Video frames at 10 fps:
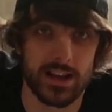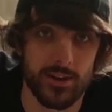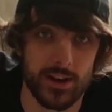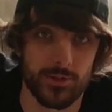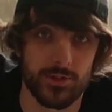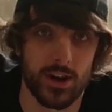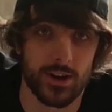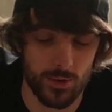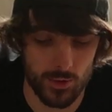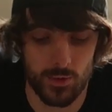down
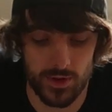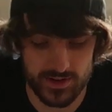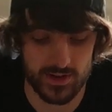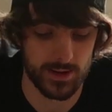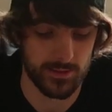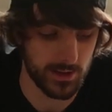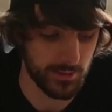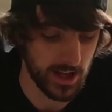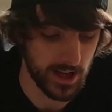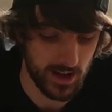outside all the time at the
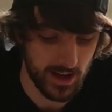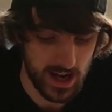minute,